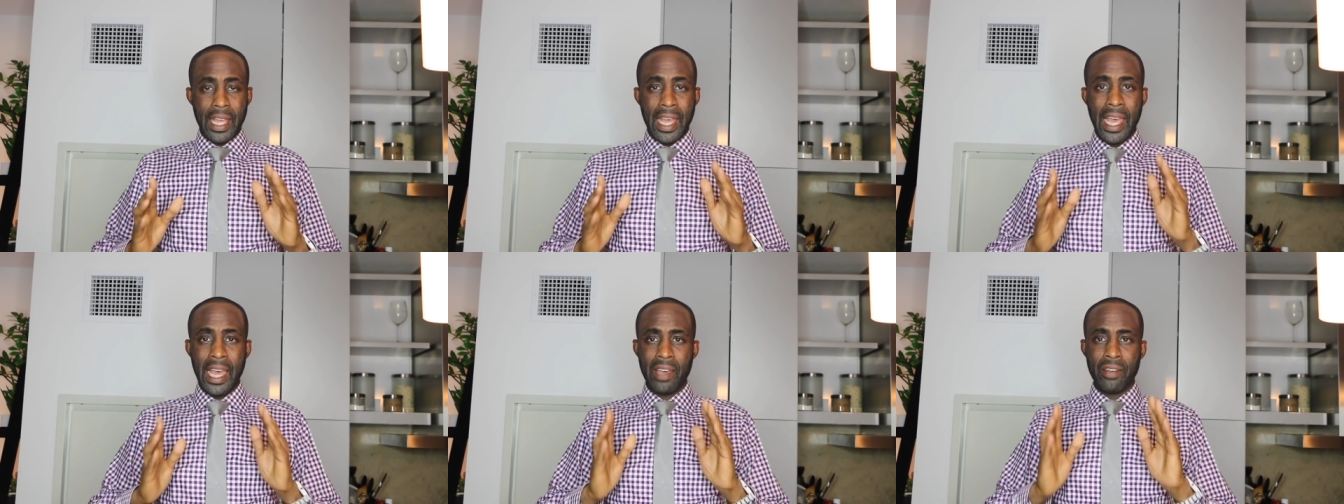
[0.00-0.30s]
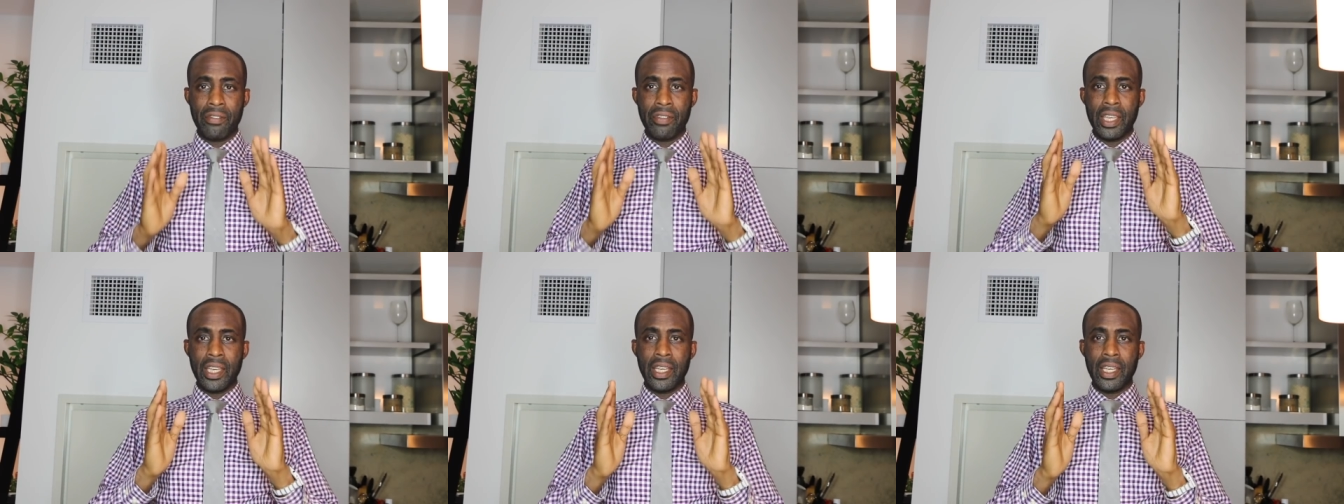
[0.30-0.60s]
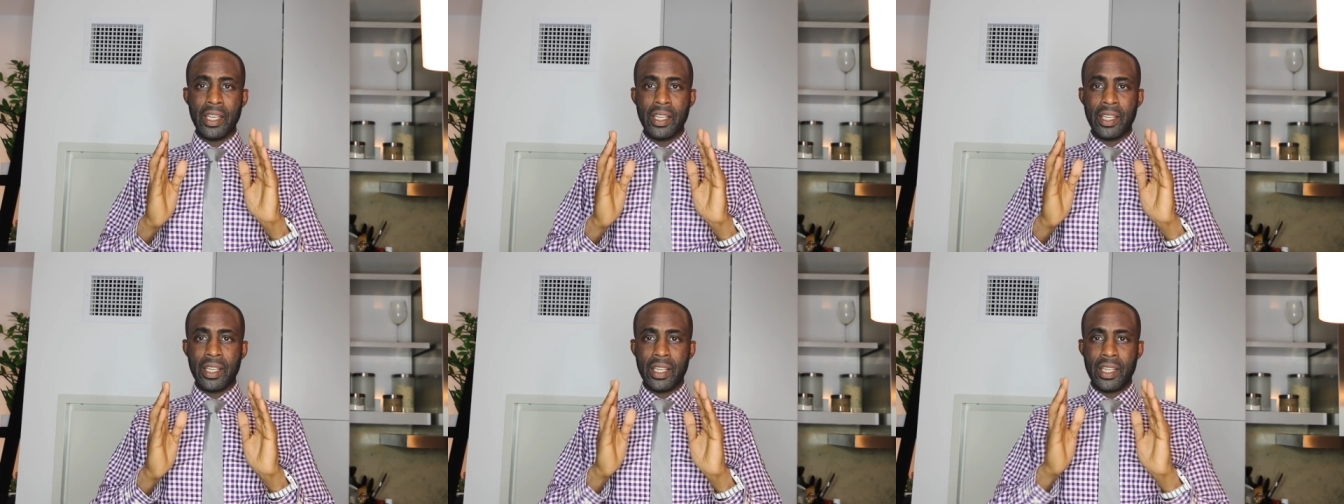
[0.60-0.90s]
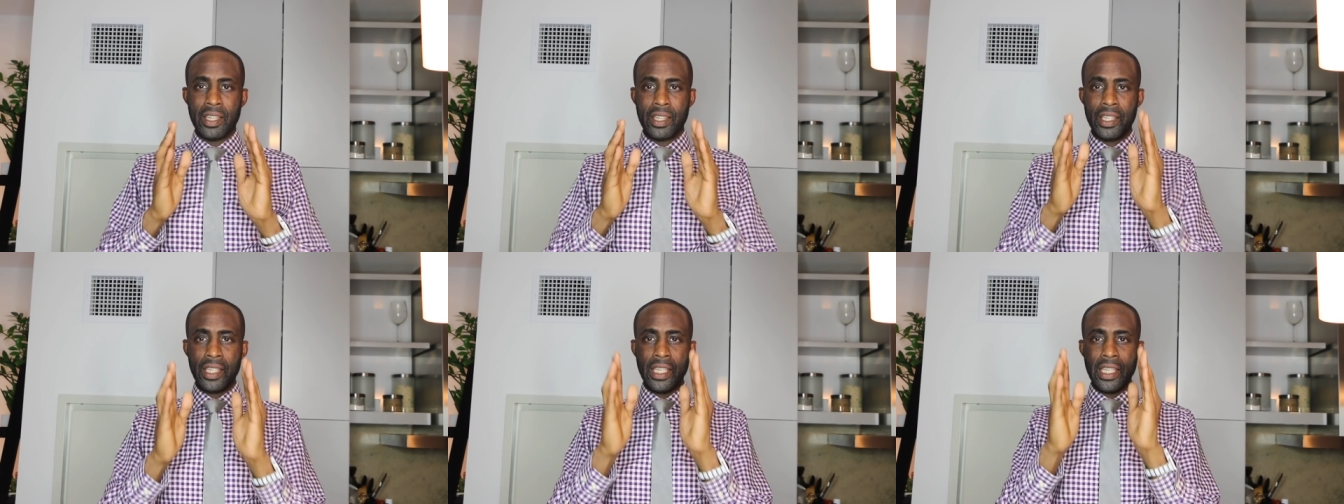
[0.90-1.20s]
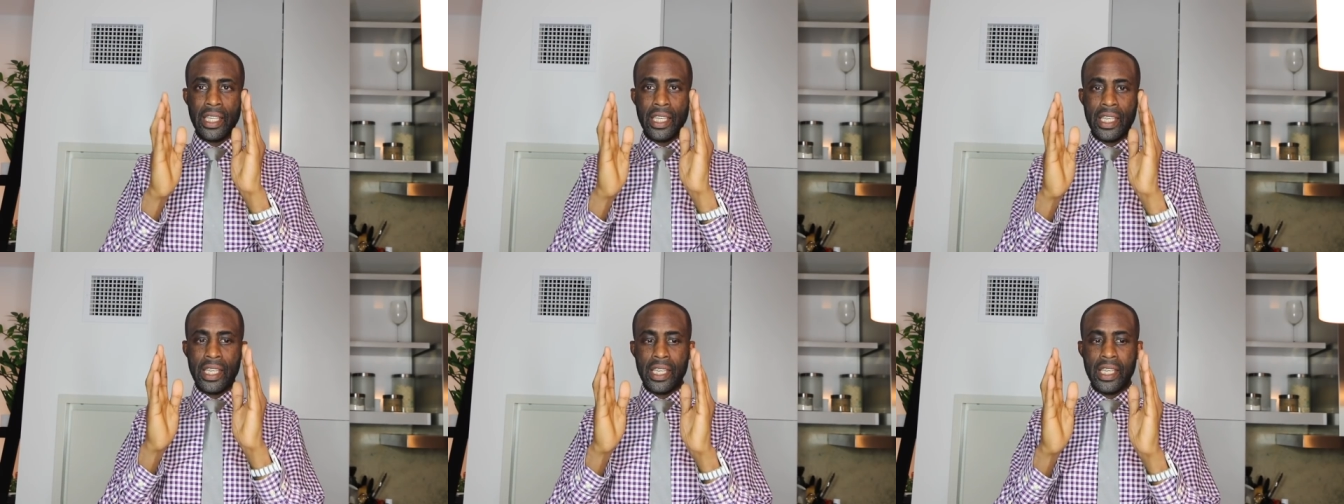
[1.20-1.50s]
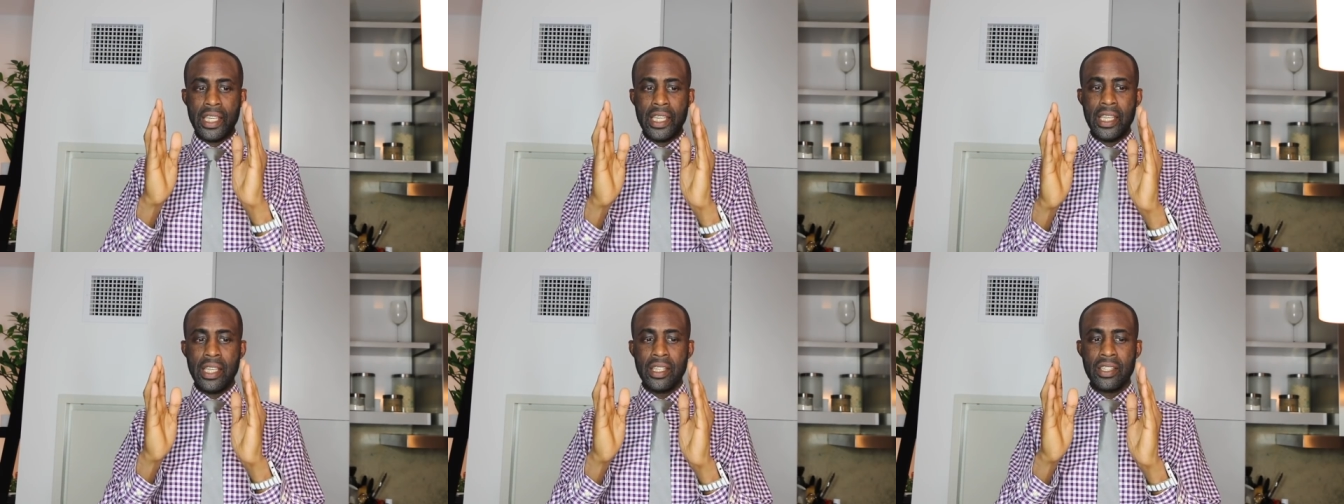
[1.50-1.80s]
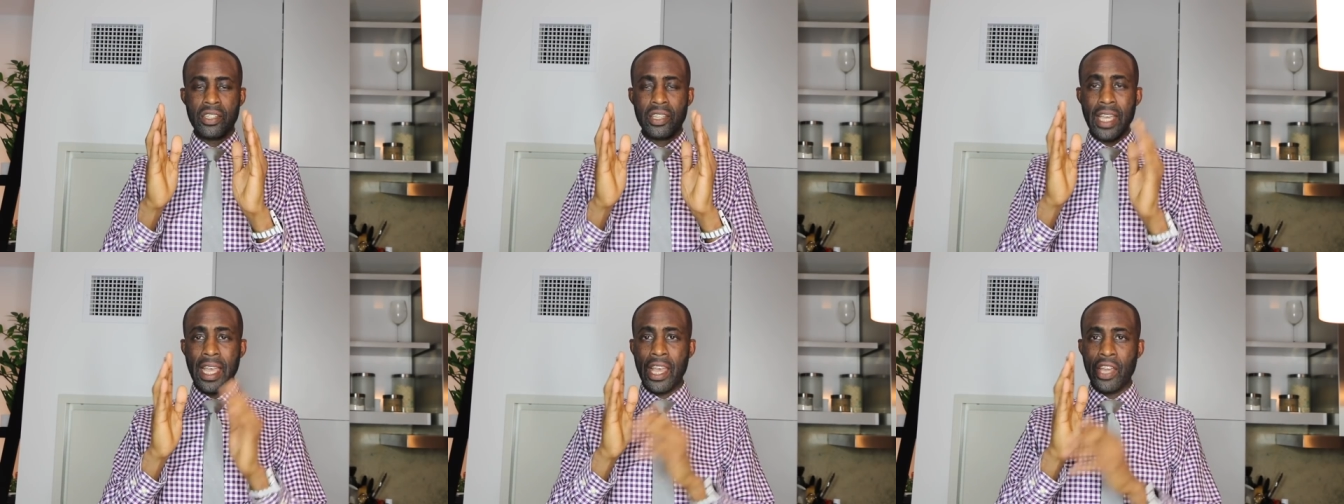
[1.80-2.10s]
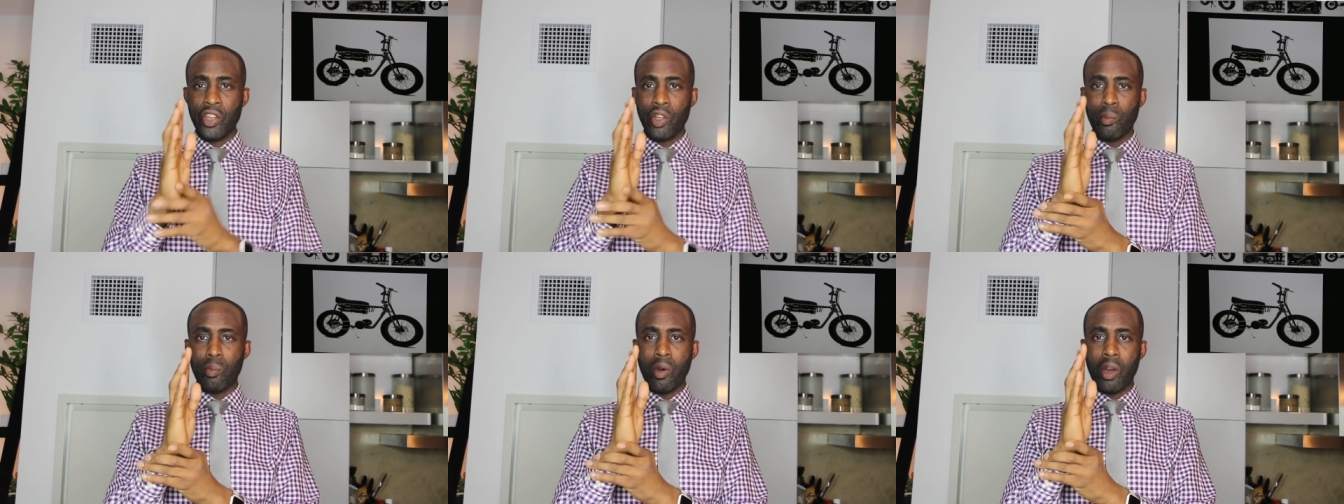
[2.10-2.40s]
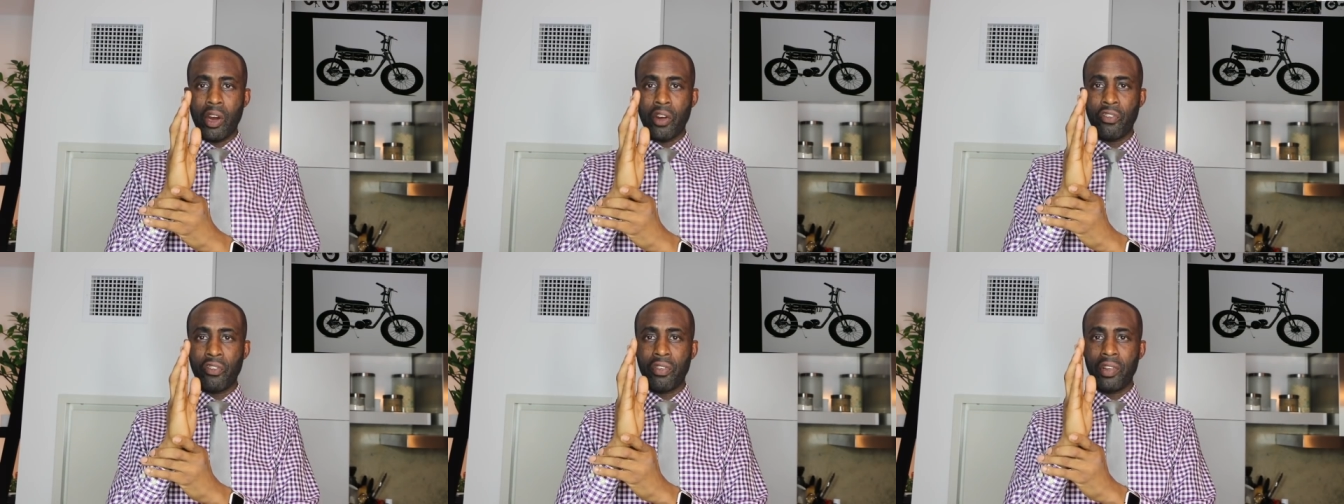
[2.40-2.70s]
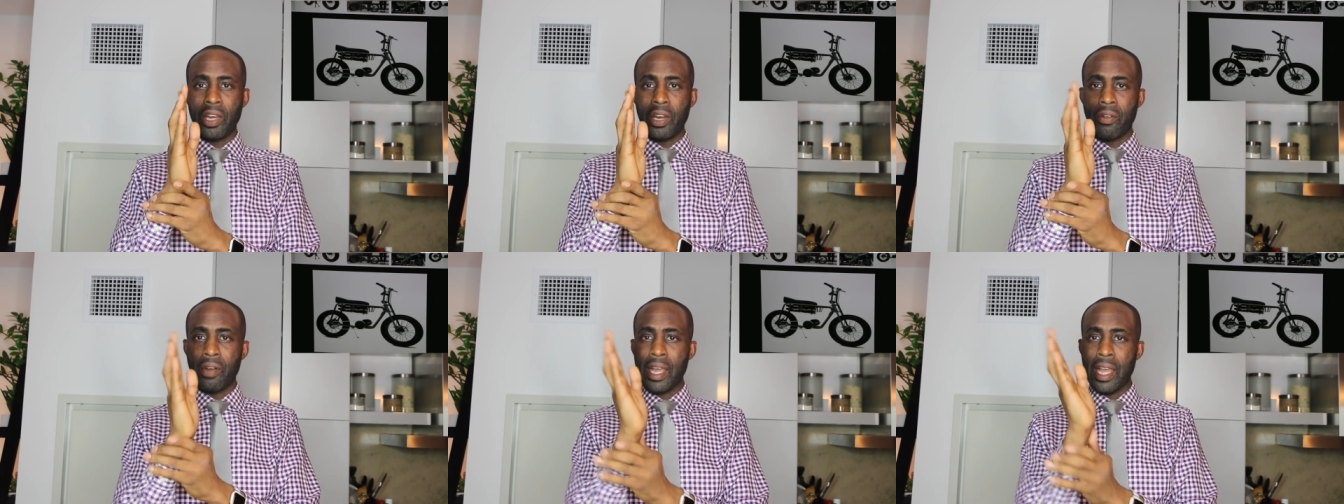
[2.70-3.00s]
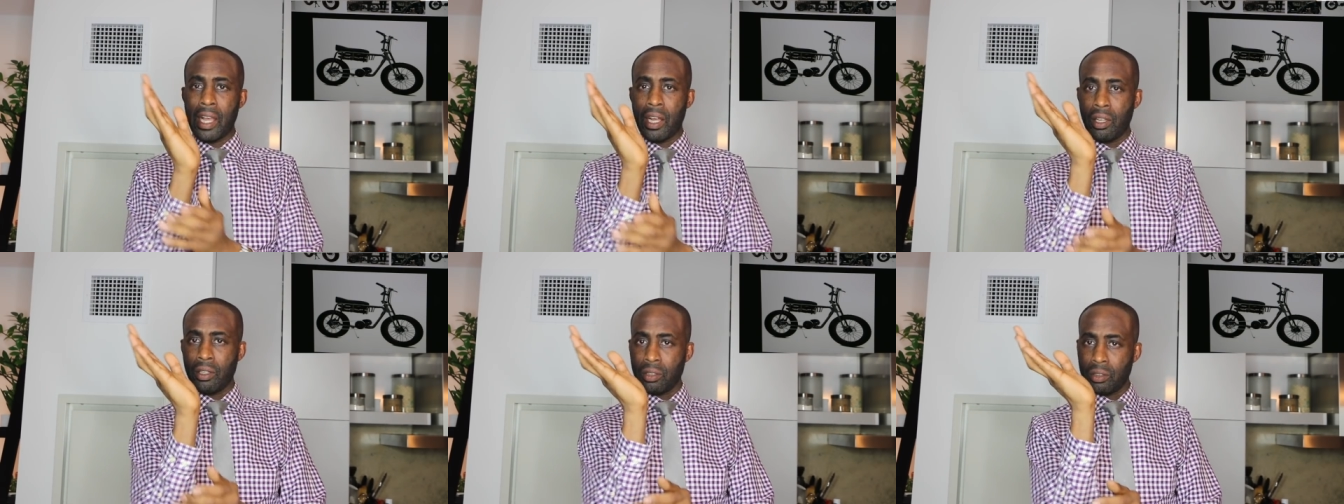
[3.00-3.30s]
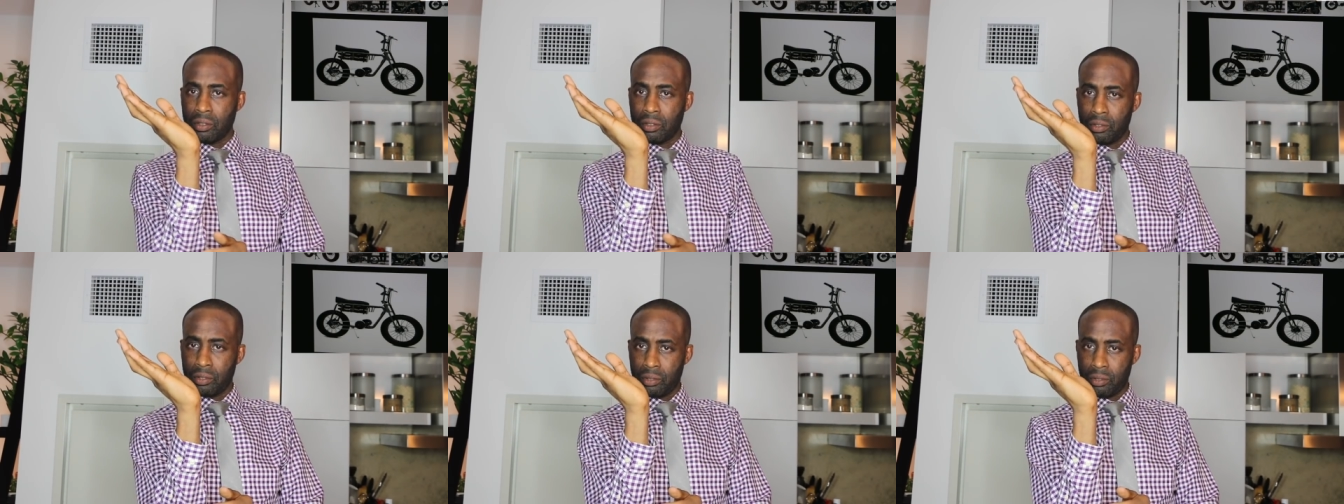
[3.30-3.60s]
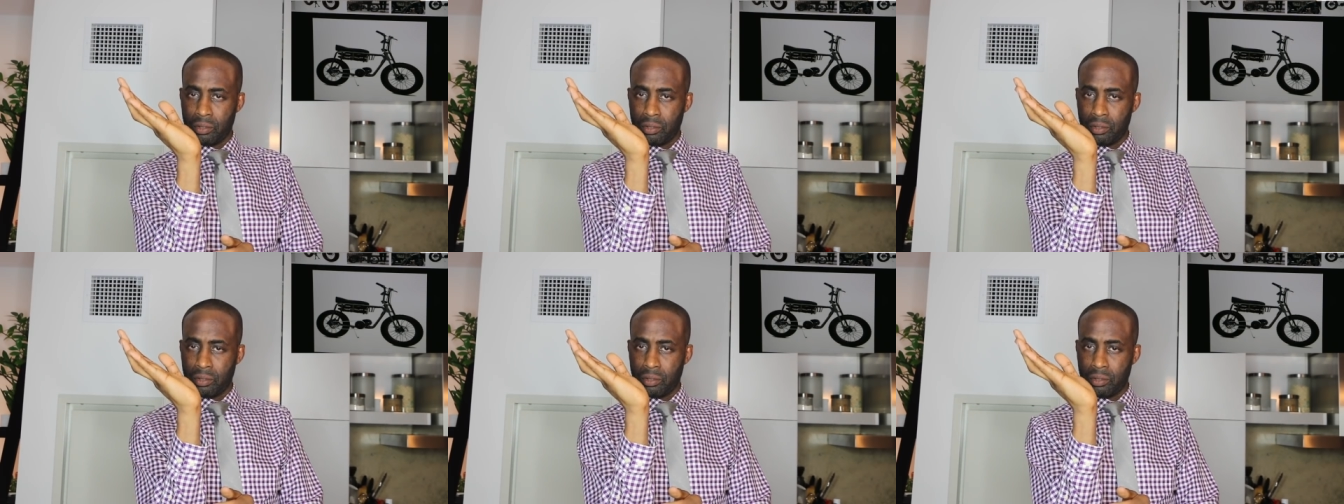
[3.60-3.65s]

having the handlebar flare out